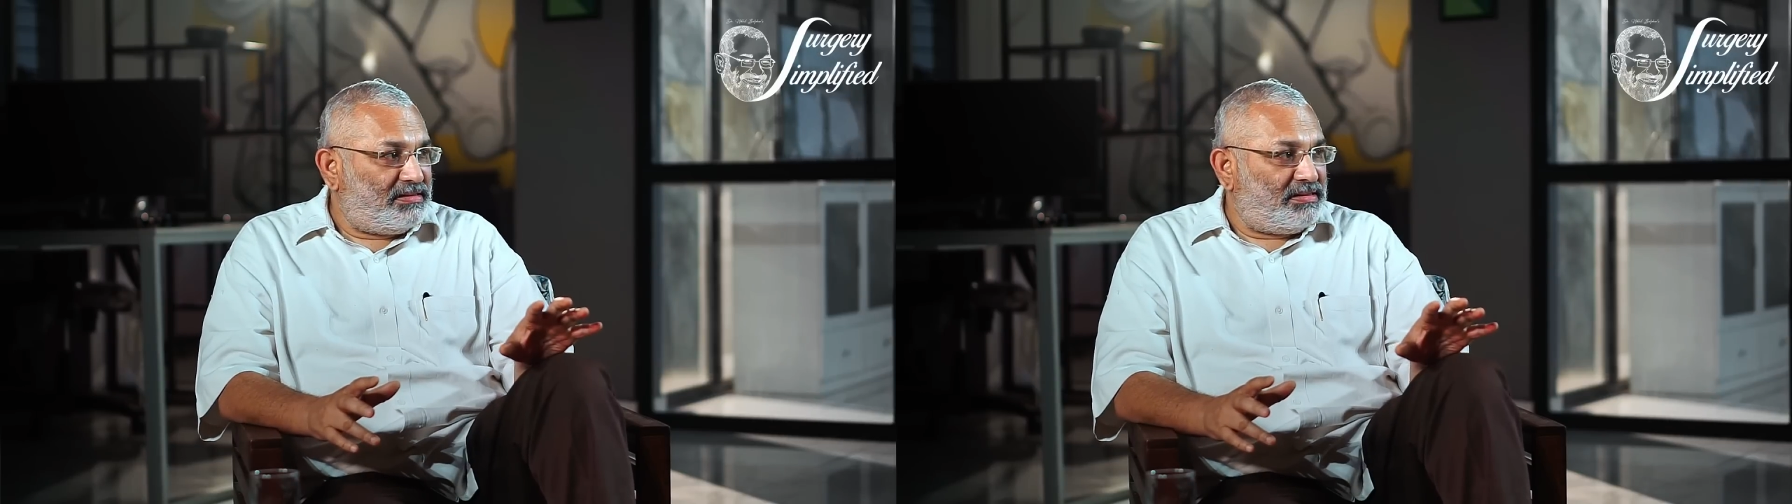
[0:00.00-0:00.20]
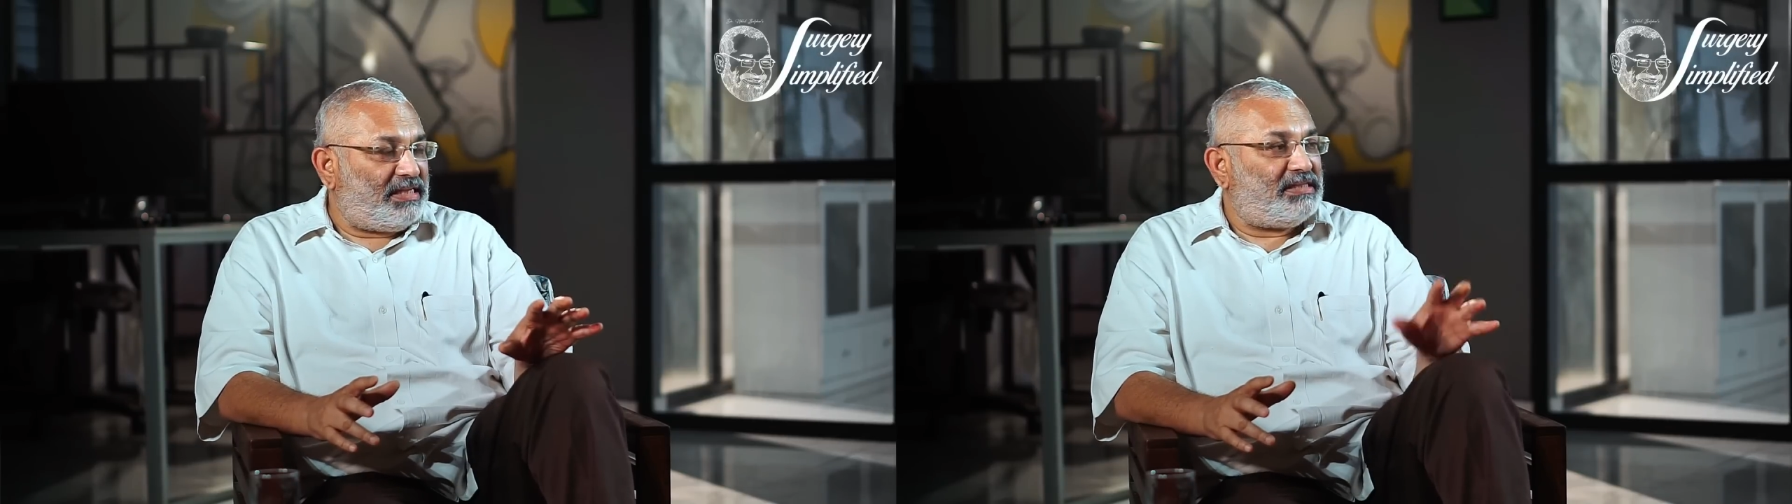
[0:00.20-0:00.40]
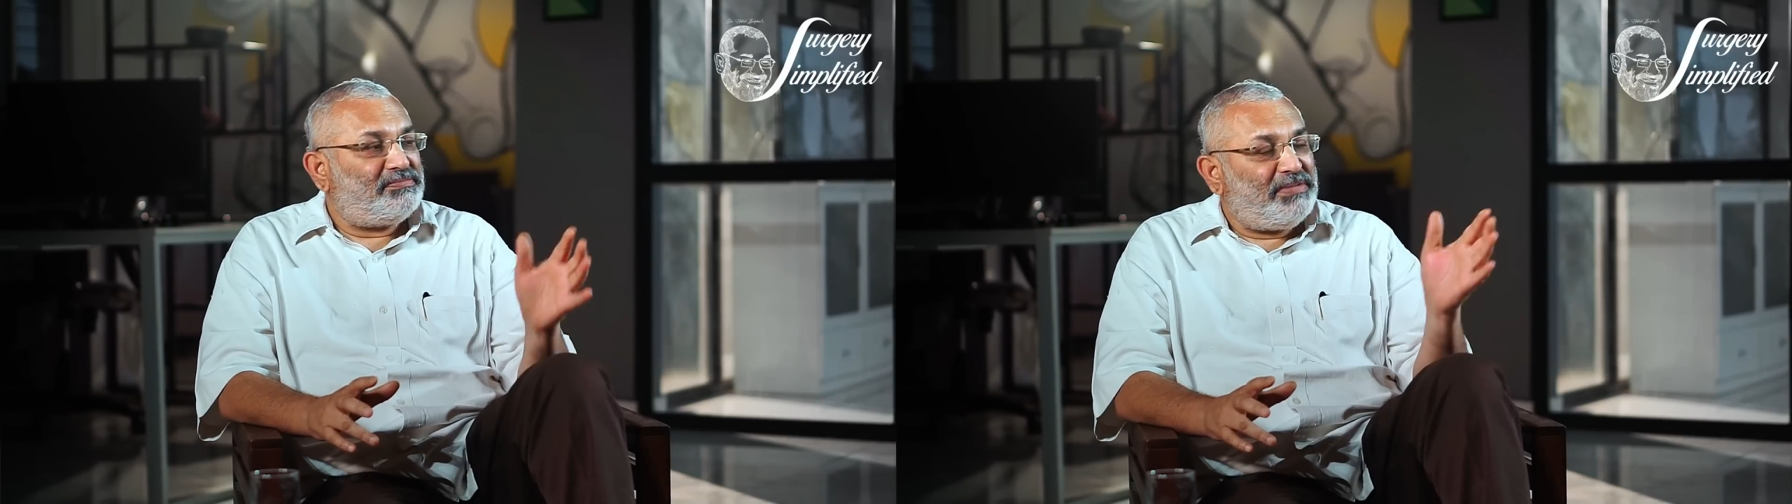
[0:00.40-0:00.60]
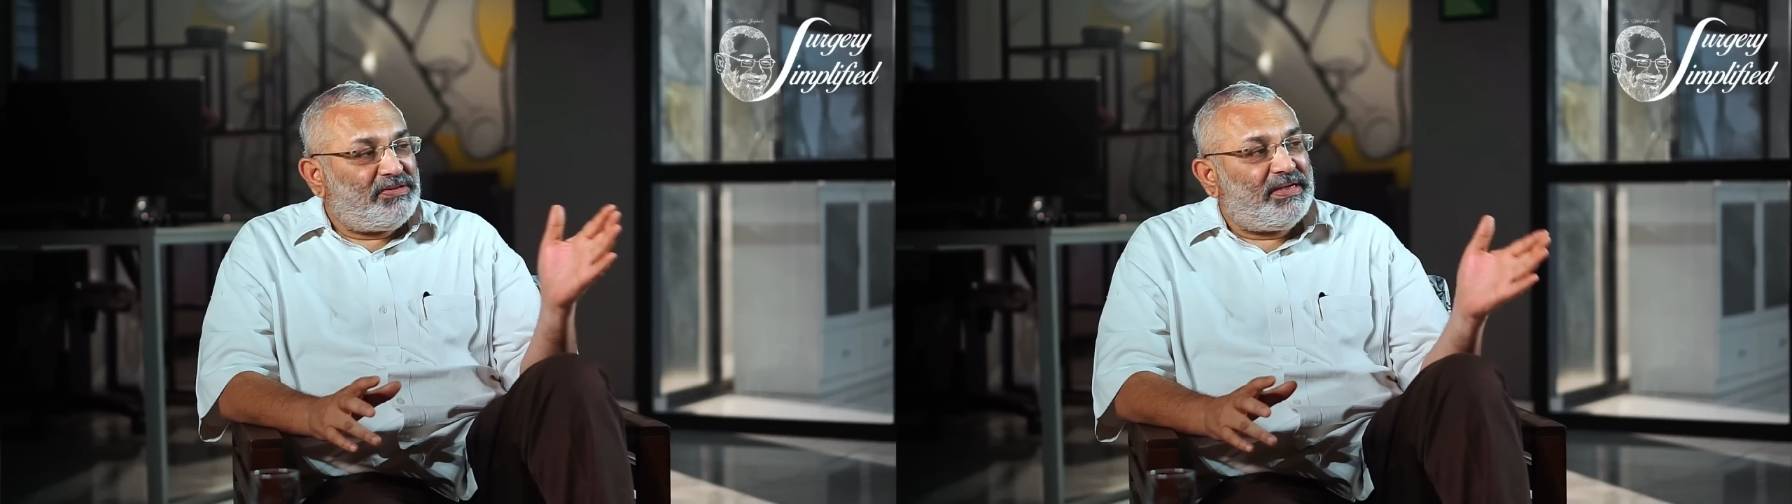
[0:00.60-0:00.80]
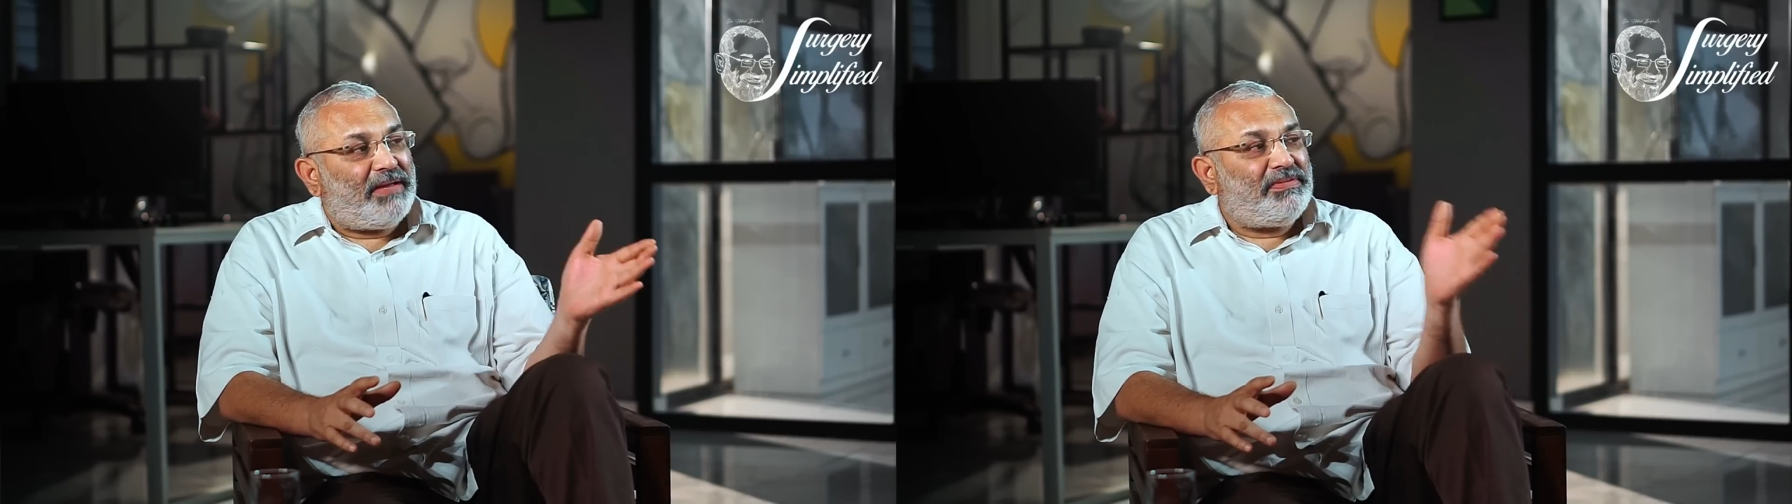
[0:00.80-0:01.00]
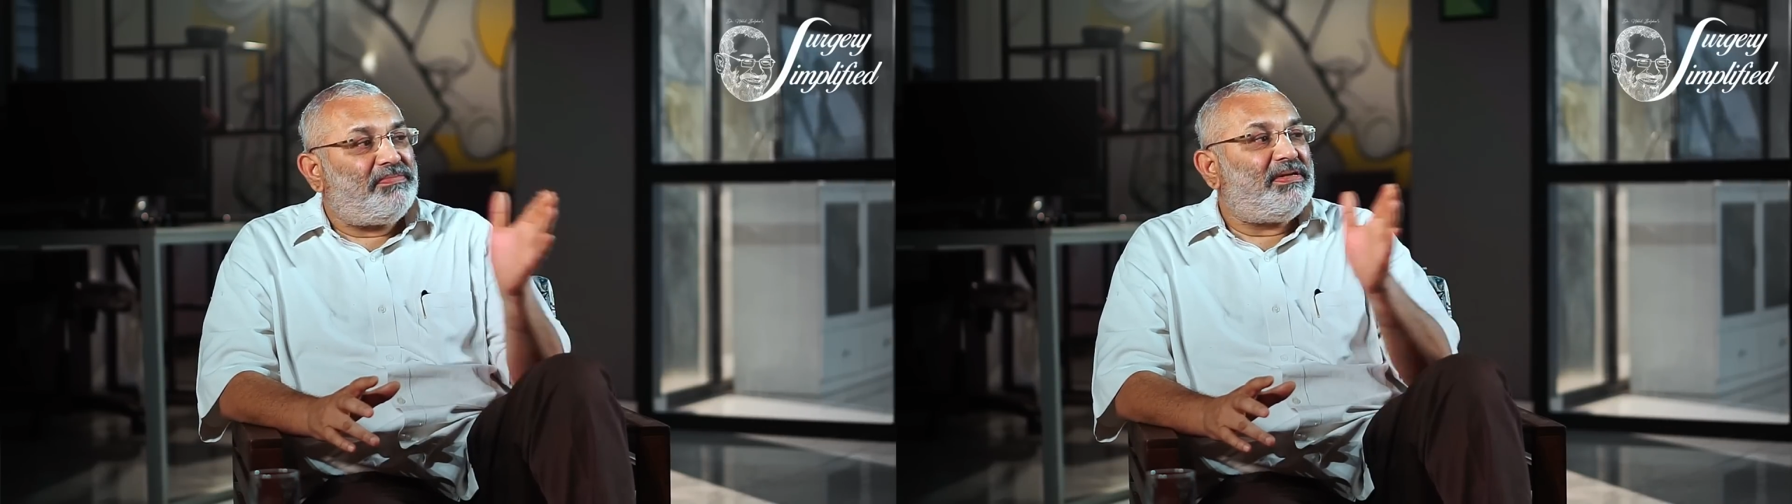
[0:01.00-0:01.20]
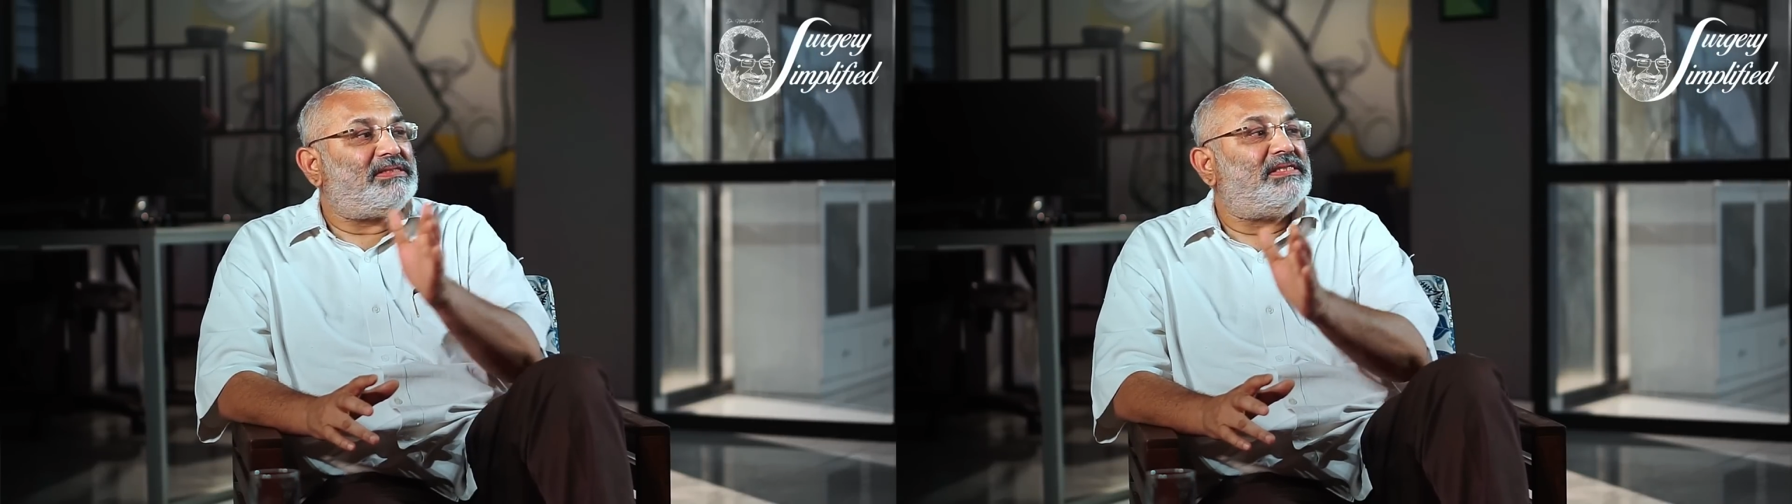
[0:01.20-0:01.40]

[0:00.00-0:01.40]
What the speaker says: that is between MBBS